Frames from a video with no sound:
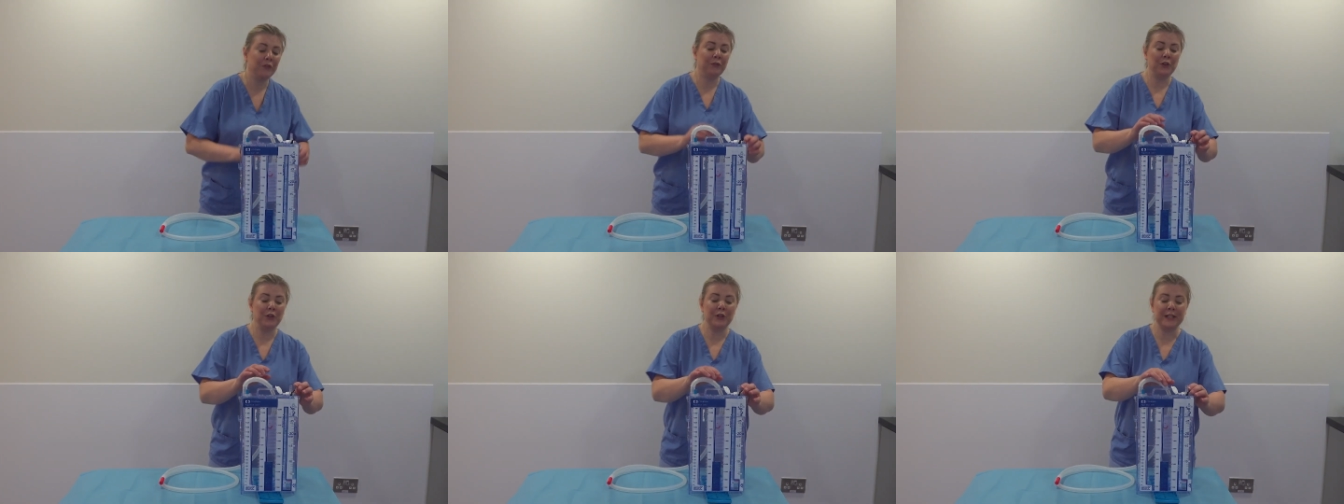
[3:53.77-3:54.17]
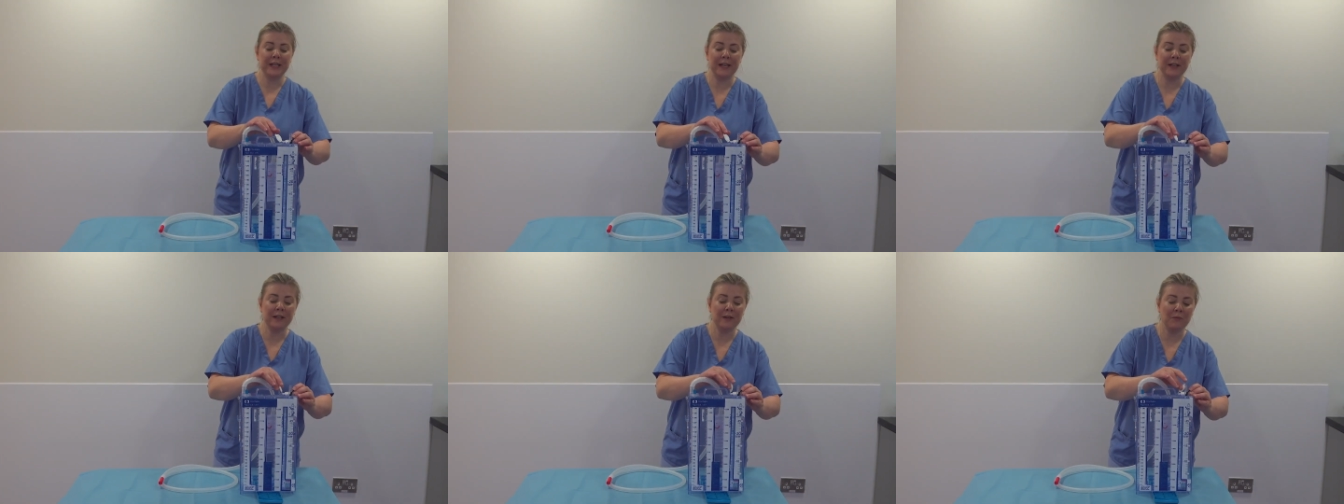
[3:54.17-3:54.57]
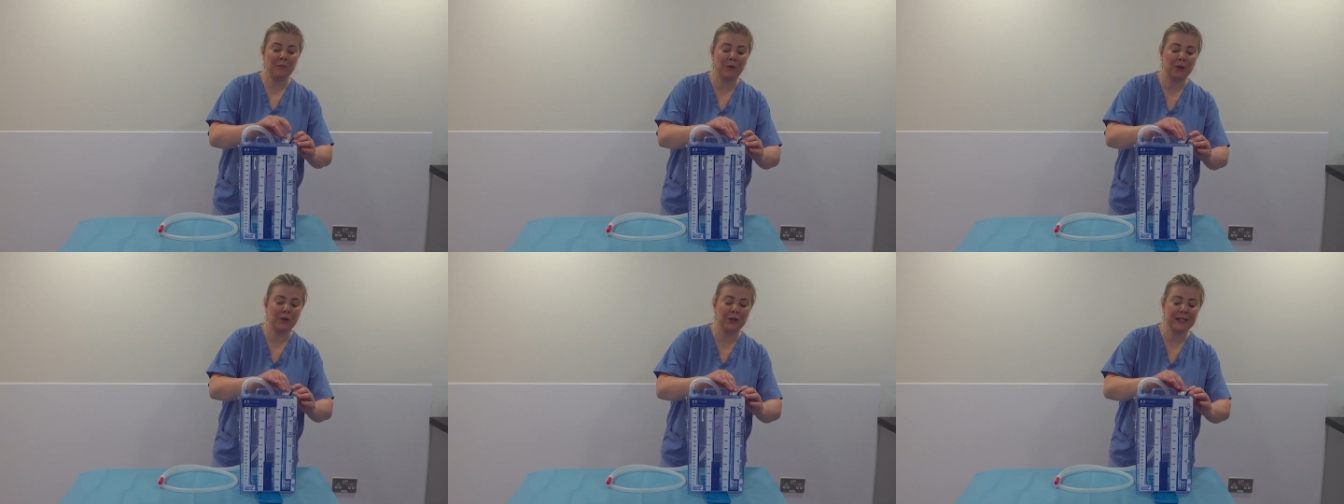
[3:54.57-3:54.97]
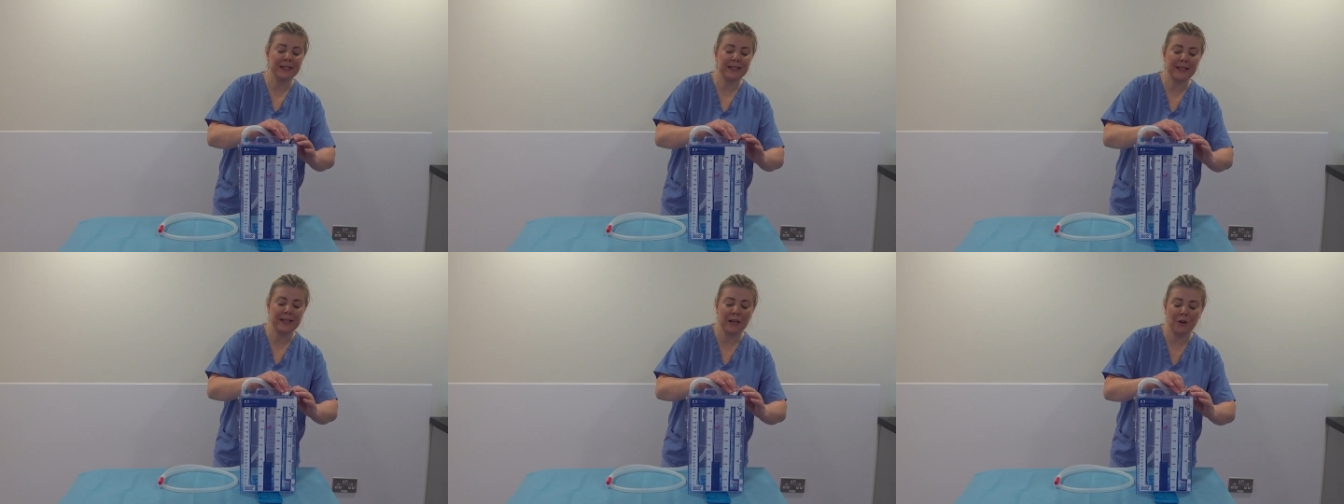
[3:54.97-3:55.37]
fluid in, we're going to
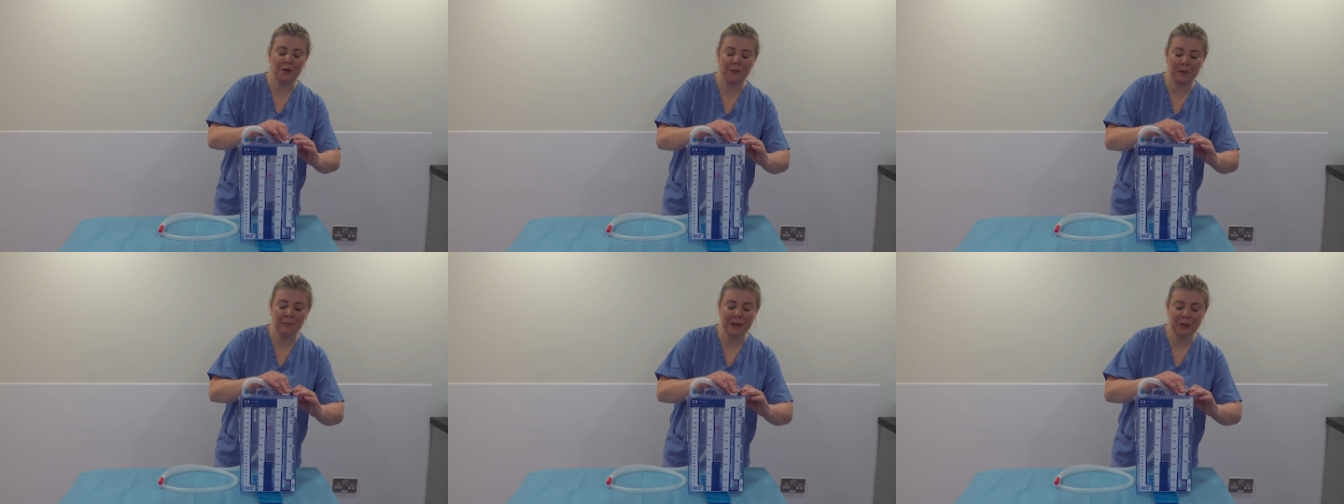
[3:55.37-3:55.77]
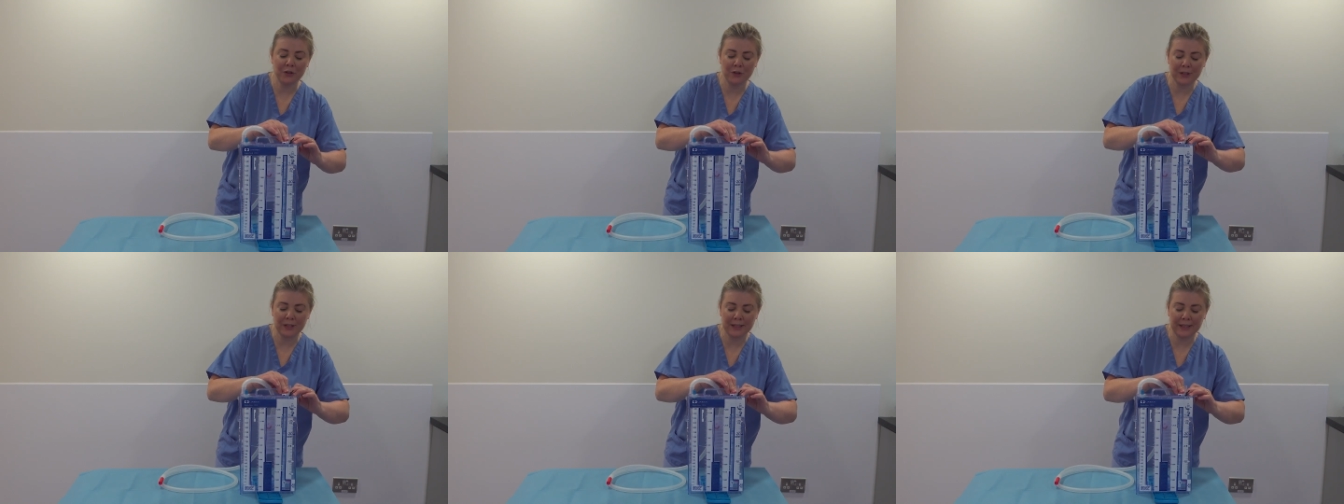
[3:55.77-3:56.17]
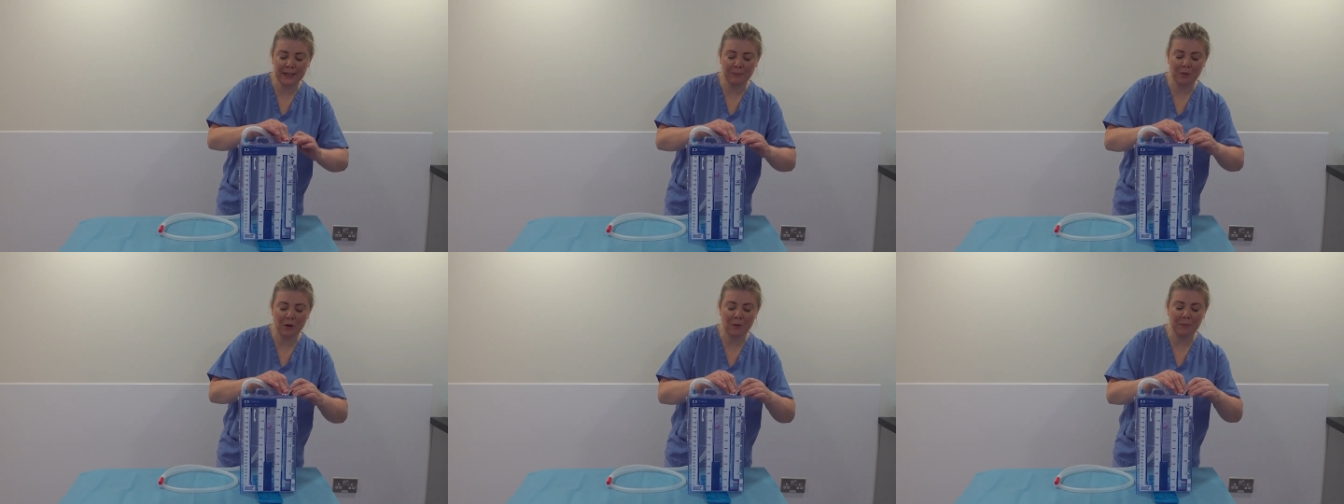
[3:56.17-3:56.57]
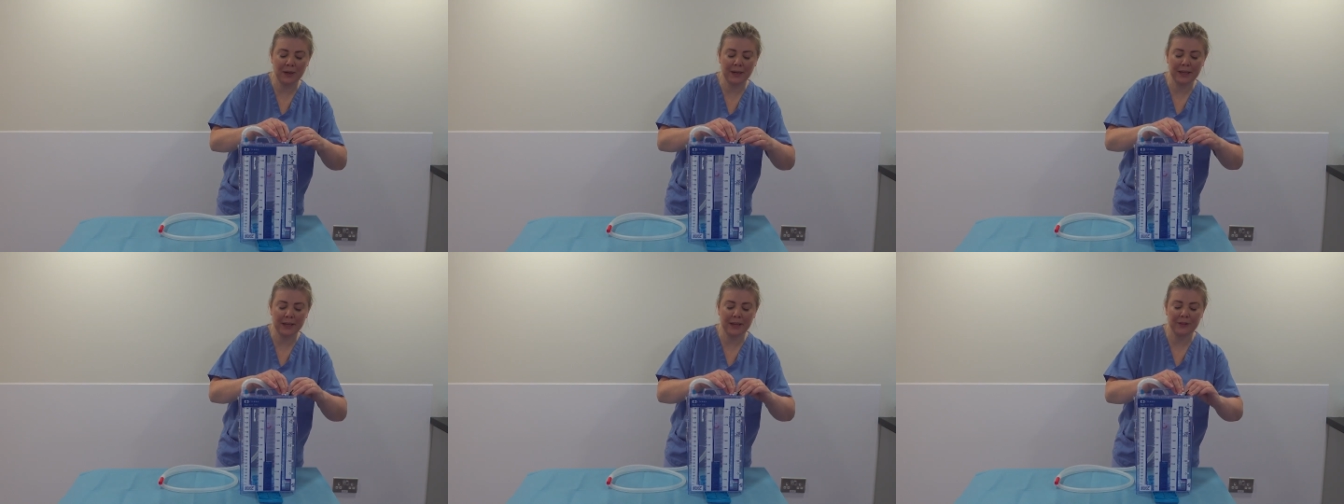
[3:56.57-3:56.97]
seal that over. and Make sure it's sealed
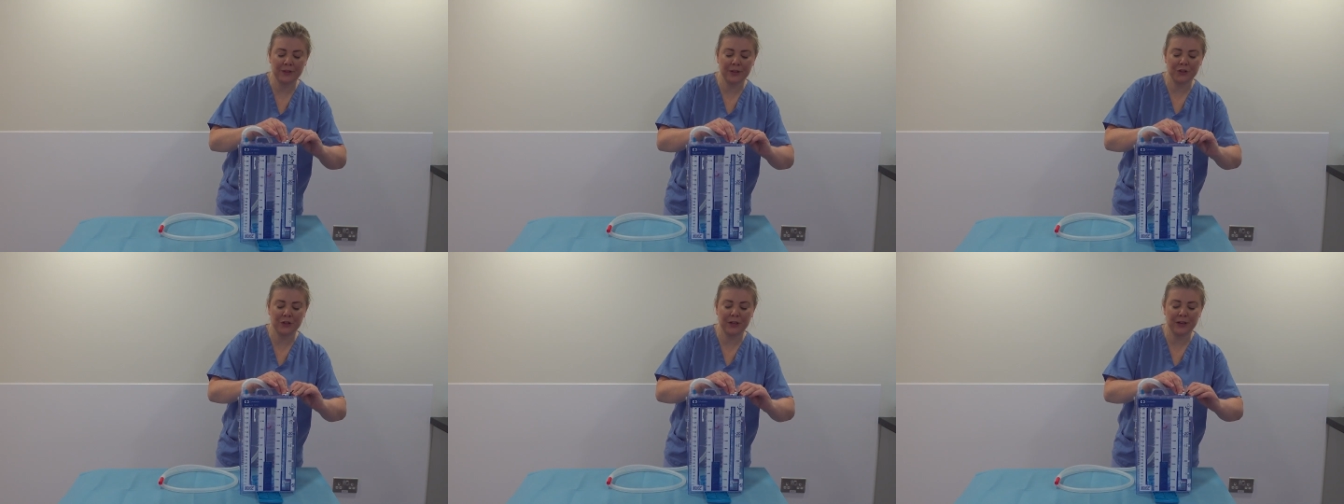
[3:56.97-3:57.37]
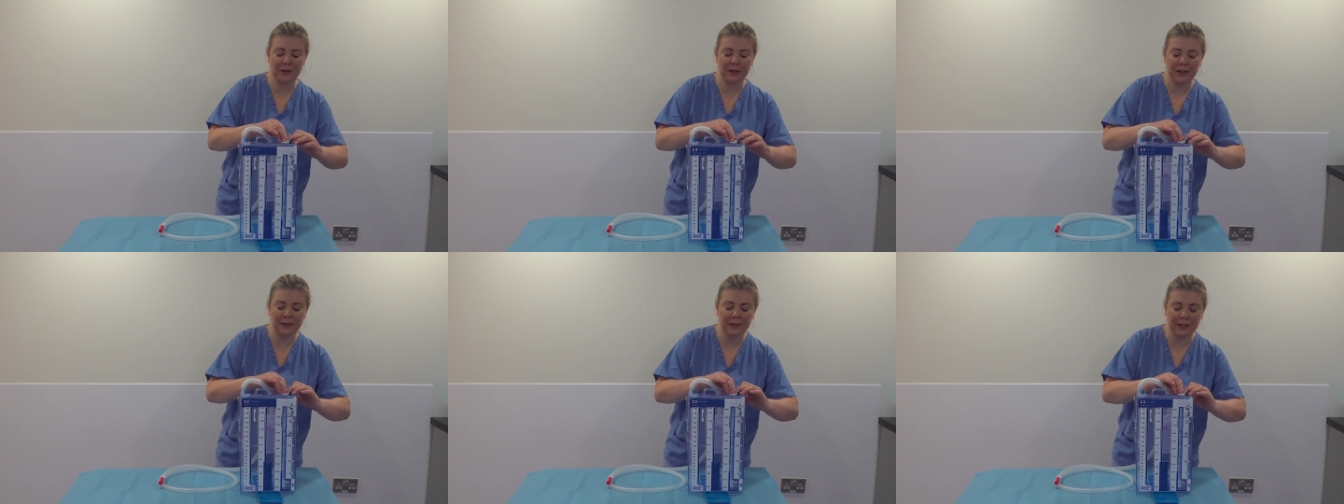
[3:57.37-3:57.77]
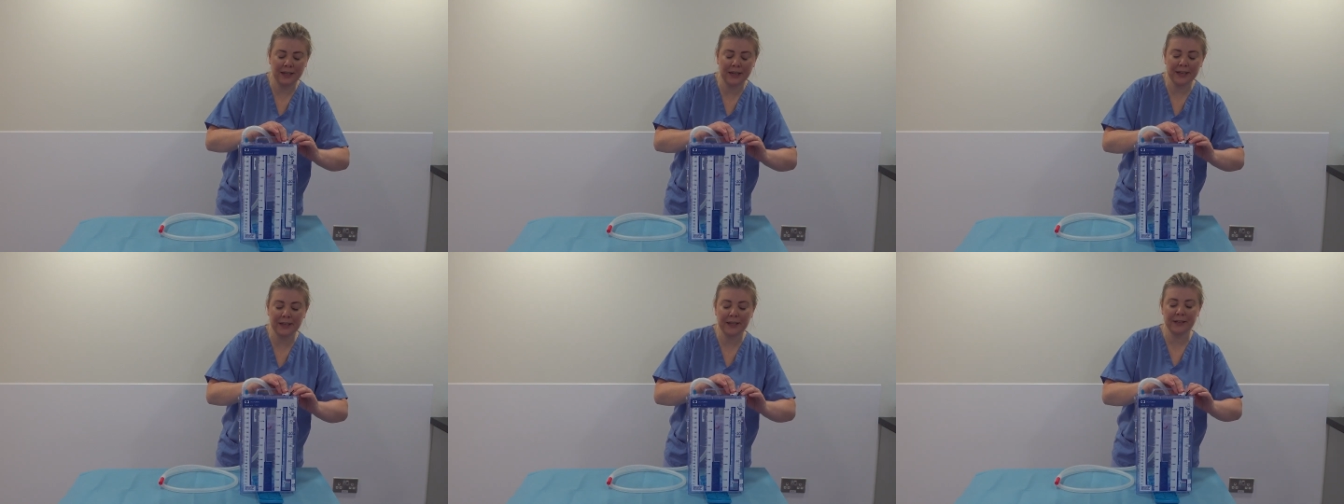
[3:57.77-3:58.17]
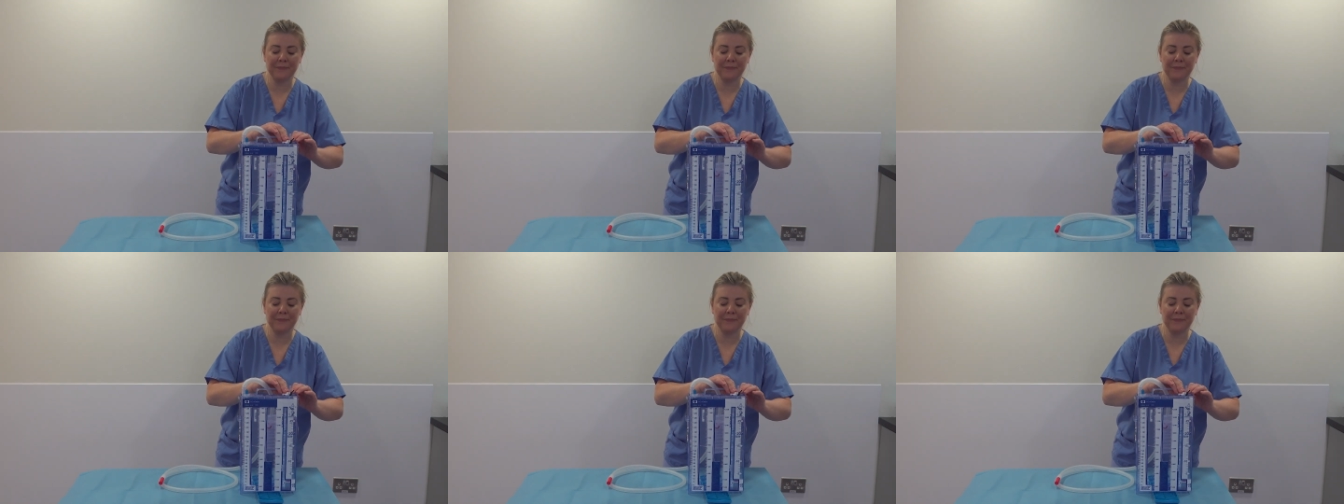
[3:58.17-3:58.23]
properly and that you hear it click.